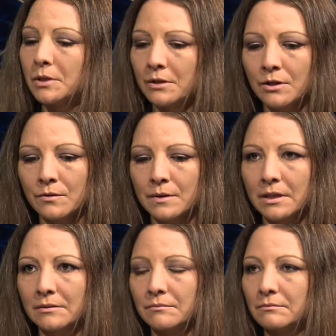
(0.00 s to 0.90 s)

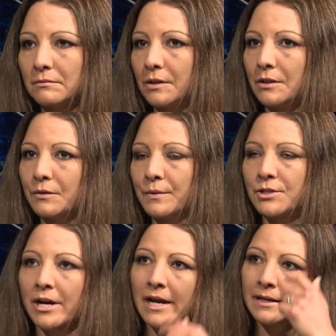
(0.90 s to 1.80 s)
know, we
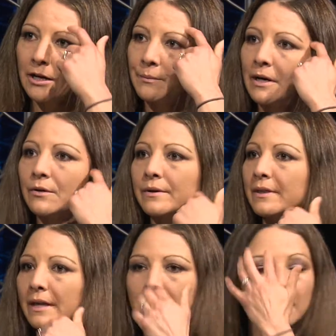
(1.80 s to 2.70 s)
try and help out
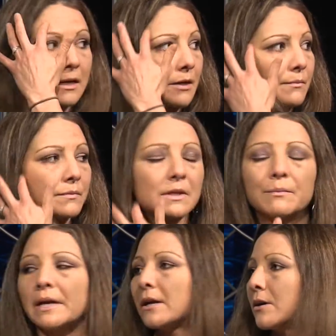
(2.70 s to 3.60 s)
with like the
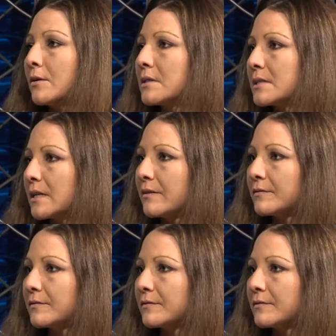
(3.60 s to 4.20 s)
bingo and stuff.